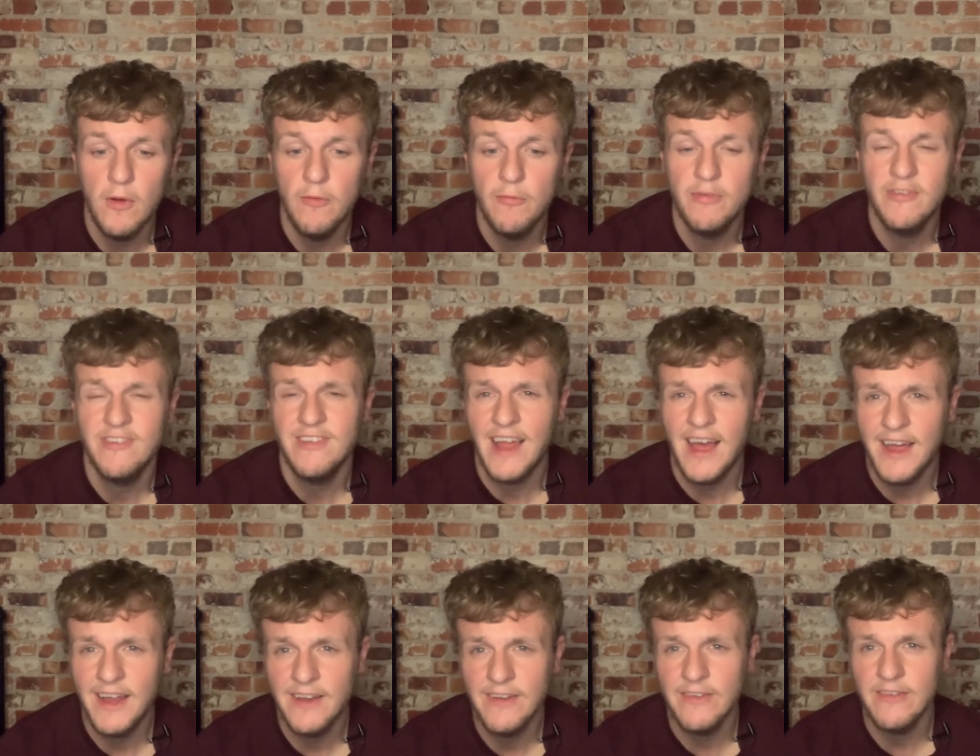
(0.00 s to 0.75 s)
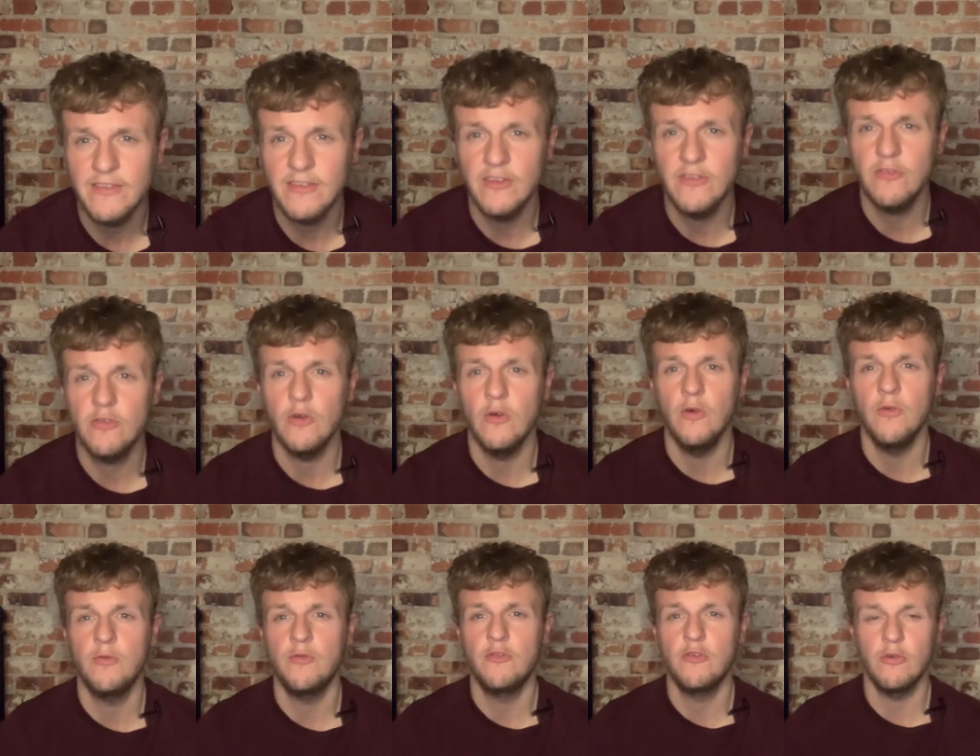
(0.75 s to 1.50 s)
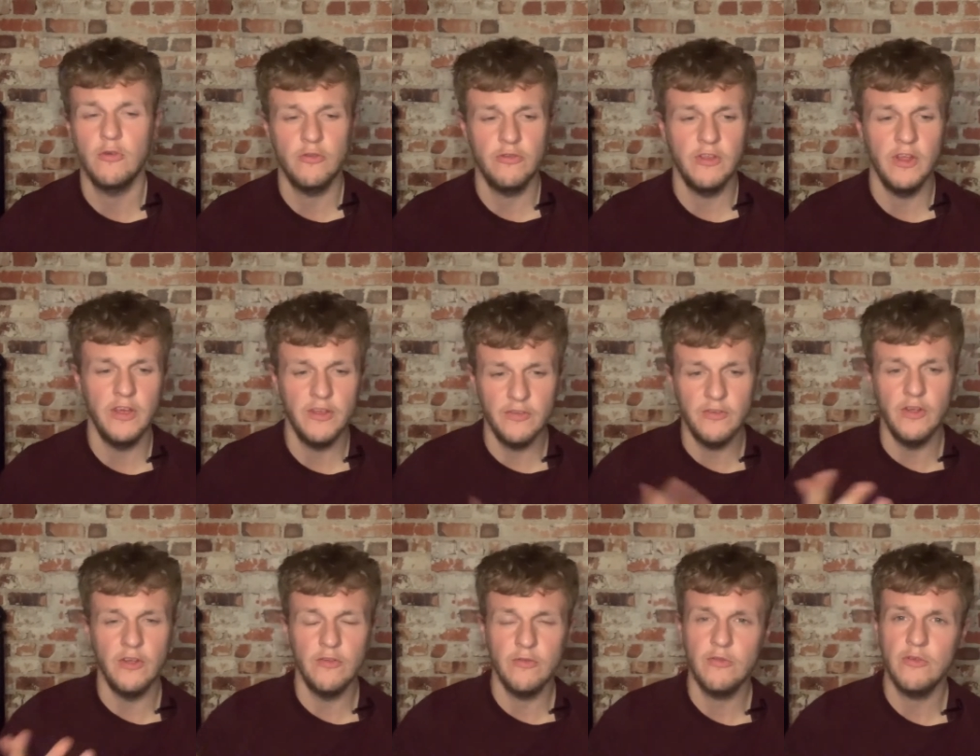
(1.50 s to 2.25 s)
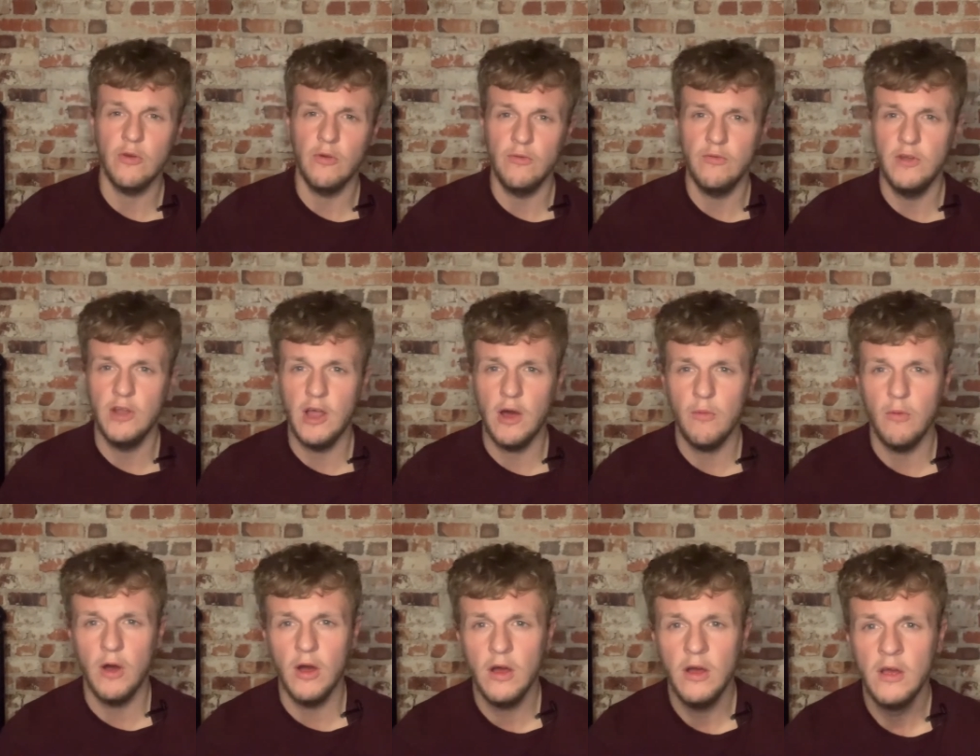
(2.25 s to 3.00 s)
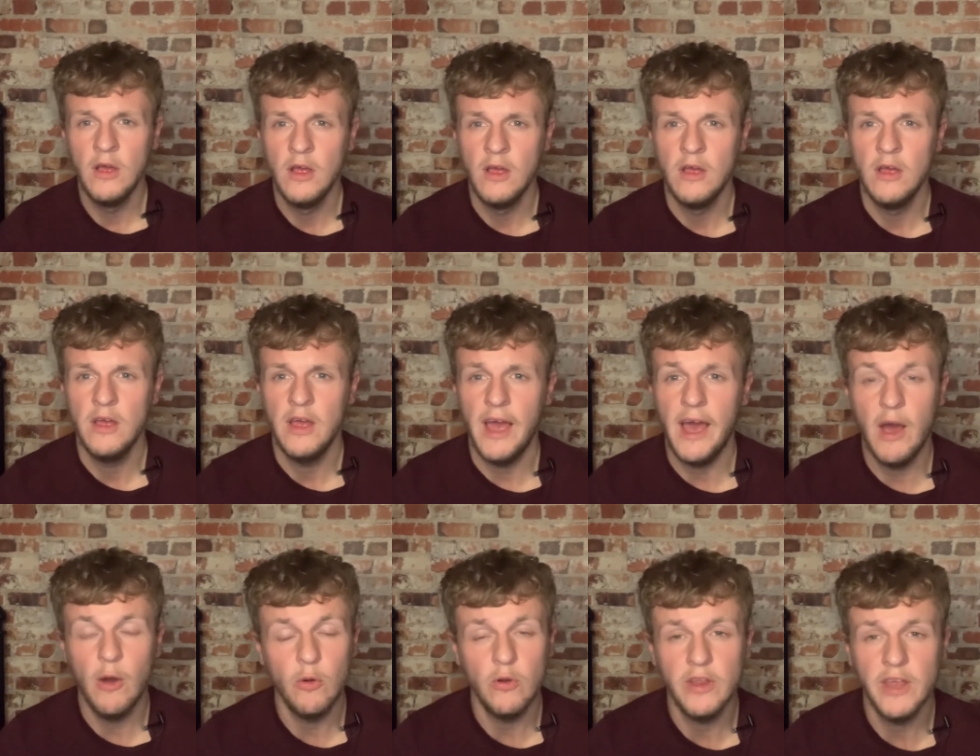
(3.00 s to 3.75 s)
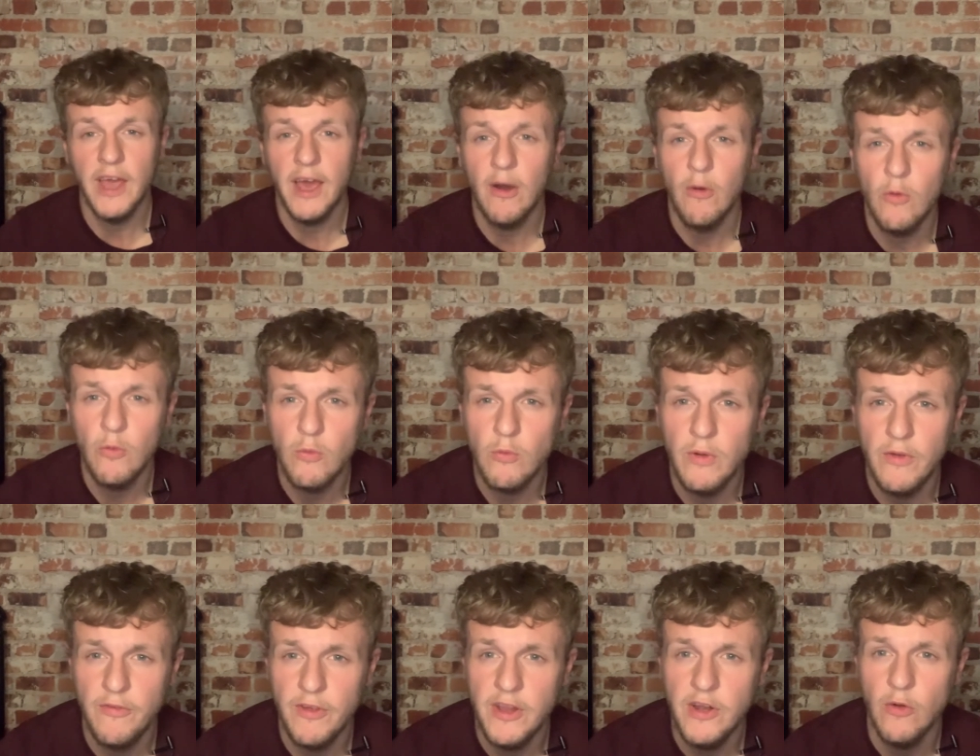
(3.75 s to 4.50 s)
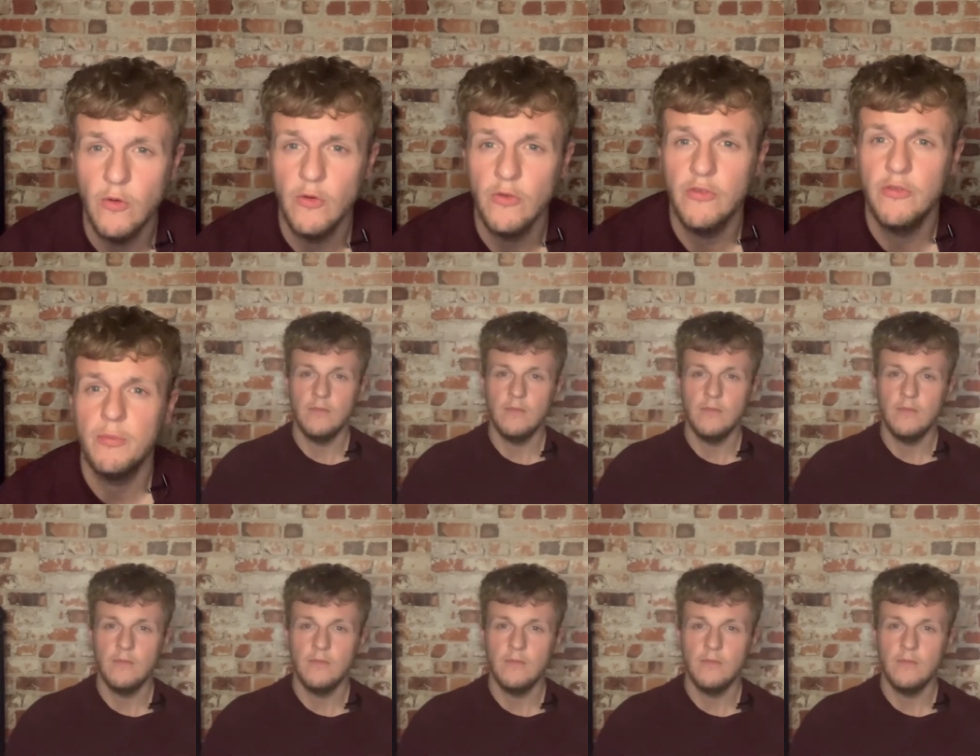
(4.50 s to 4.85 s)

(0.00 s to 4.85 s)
of statins and sort of drugs that, that sort of lower LDL within us.